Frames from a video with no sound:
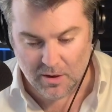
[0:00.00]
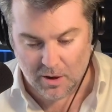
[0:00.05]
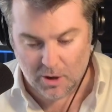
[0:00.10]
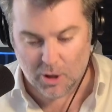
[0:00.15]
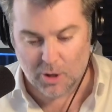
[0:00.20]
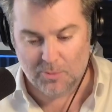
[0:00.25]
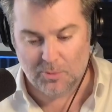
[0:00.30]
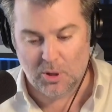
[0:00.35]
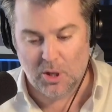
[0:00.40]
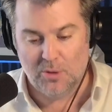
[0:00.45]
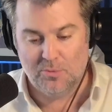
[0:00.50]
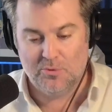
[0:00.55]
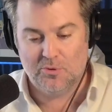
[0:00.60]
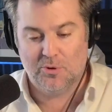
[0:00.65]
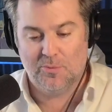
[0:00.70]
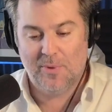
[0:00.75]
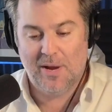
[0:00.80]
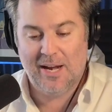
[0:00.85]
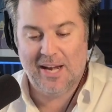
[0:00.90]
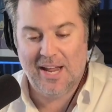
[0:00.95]
ARM loans
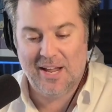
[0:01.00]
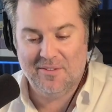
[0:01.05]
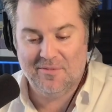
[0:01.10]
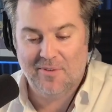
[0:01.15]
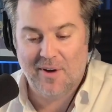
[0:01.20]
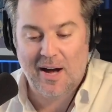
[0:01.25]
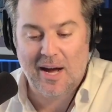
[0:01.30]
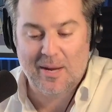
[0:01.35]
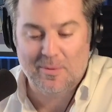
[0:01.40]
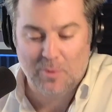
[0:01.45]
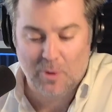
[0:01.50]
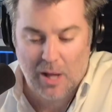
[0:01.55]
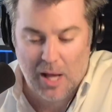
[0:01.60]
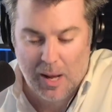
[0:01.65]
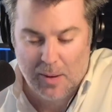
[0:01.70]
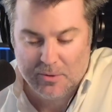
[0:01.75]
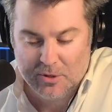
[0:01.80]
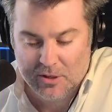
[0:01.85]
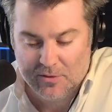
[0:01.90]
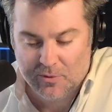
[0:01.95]
remain a viable
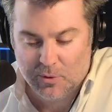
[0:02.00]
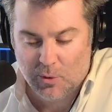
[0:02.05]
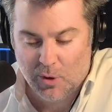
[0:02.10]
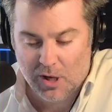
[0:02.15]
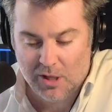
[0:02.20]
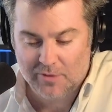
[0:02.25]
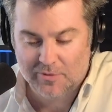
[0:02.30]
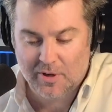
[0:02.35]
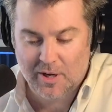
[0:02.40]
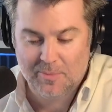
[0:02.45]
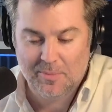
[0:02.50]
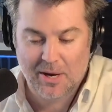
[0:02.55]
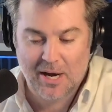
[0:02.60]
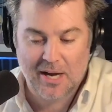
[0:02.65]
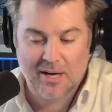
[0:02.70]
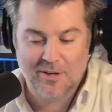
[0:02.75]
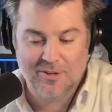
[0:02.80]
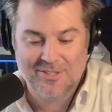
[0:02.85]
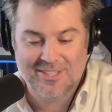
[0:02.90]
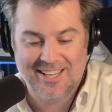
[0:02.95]
option for qualified
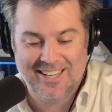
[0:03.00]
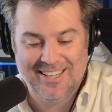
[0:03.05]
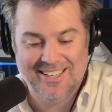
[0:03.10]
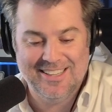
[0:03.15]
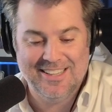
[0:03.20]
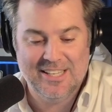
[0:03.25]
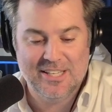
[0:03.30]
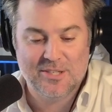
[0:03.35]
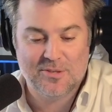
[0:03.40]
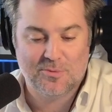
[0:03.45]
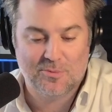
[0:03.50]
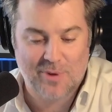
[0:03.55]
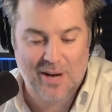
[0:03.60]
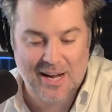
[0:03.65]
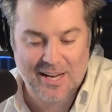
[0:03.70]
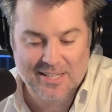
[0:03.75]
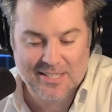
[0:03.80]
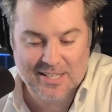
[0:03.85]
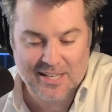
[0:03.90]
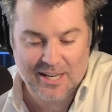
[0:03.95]
buyers in this
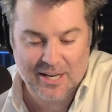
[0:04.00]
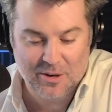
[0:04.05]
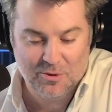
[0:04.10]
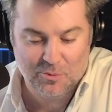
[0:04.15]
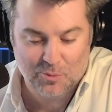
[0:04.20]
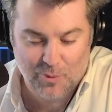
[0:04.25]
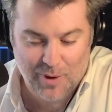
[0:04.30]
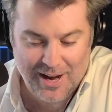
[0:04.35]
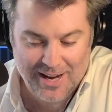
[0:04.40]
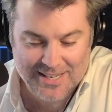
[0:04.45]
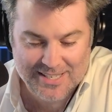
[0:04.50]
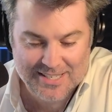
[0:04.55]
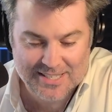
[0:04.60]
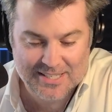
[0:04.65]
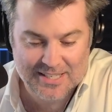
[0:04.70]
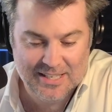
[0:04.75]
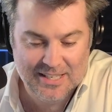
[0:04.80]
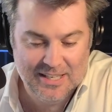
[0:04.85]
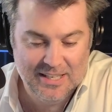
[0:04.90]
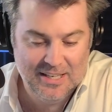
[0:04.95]
rising
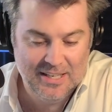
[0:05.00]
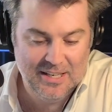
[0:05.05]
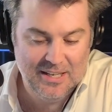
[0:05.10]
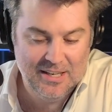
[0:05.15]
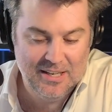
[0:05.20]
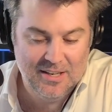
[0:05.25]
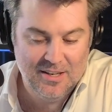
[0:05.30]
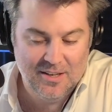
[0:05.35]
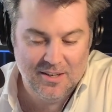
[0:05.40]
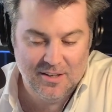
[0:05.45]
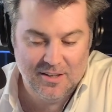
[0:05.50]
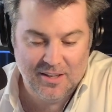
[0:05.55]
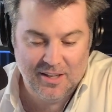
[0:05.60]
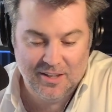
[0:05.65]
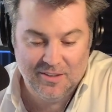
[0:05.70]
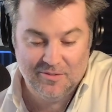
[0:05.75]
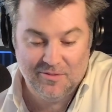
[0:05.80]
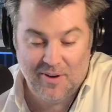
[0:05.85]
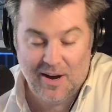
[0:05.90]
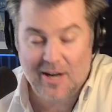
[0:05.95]
rate
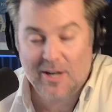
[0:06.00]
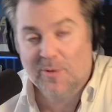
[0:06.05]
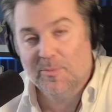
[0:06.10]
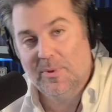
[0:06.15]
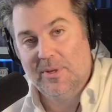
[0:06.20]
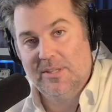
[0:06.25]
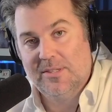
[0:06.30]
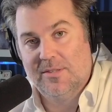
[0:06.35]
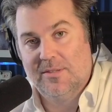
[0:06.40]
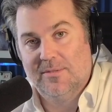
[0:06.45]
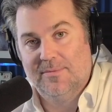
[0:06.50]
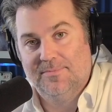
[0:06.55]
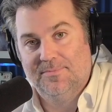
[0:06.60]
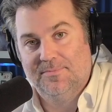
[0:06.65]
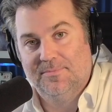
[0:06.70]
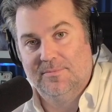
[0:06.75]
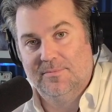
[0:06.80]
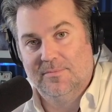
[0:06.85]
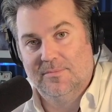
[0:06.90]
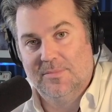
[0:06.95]
environment.
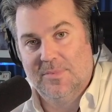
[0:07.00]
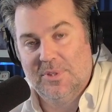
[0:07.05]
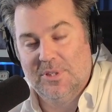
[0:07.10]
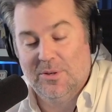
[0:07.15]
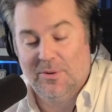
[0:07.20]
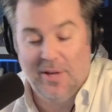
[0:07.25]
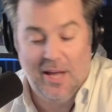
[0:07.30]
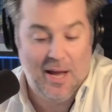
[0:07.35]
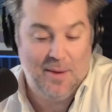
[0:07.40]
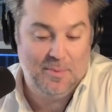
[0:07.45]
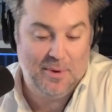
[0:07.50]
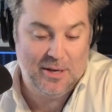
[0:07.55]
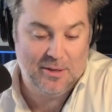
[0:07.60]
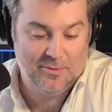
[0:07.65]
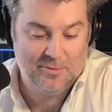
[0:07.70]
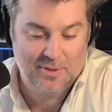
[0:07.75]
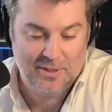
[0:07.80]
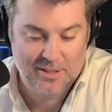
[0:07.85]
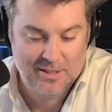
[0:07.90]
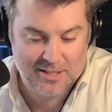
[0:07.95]
So yeah,
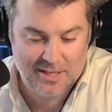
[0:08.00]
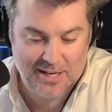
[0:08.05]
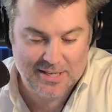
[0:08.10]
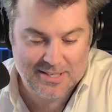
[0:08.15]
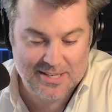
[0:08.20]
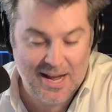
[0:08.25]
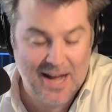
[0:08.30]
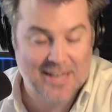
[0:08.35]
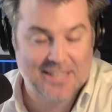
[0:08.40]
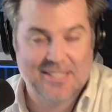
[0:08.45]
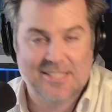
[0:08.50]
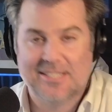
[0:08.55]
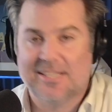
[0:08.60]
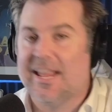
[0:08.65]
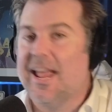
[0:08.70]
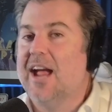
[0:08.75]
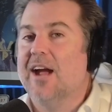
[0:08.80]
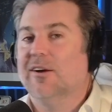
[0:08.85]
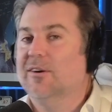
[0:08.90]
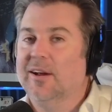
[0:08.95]
it's not
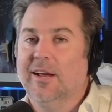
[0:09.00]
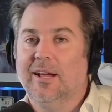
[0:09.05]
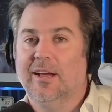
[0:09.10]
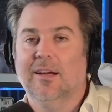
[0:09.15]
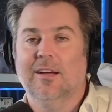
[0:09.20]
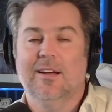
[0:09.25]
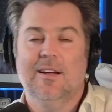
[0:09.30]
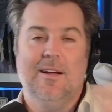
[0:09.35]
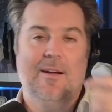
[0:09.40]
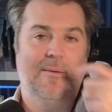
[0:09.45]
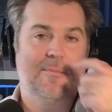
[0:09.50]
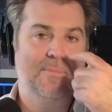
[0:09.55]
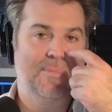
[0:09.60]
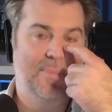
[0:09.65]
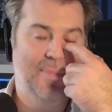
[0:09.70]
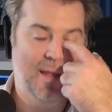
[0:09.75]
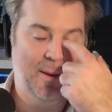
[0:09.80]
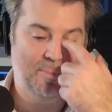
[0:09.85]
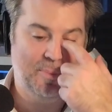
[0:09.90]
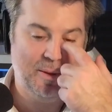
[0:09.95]
scary
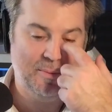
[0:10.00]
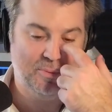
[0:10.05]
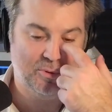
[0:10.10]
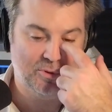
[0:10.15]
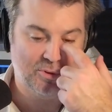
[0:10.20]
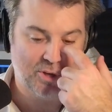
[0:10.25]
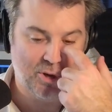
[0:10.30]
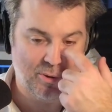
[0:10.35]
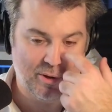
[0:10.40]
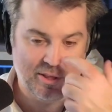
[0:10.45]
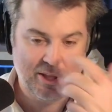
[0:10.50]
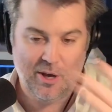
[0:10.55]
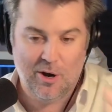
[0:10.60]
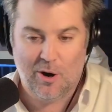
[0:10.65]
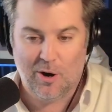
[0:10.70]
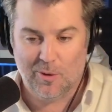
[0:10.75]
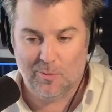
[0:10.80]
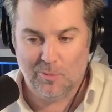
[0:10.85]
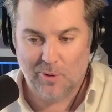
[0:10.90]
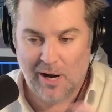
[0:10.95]
that people are going the
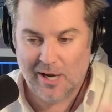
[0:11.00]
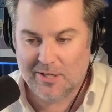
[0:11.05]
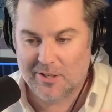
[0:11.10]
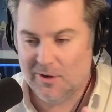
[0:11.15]
ARM rate.